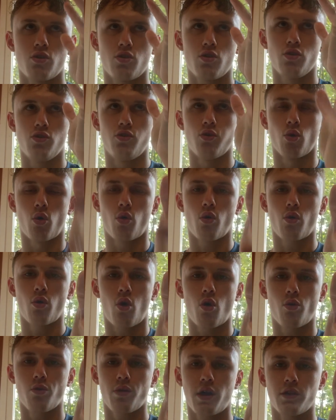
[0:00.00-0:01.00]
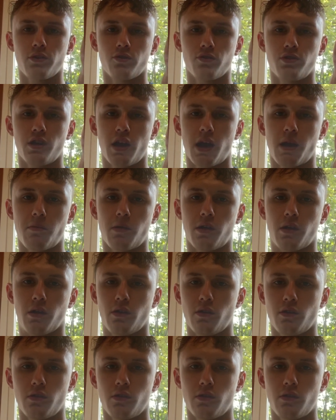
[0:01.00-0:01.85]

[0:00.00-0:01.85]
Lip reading: your own entertainment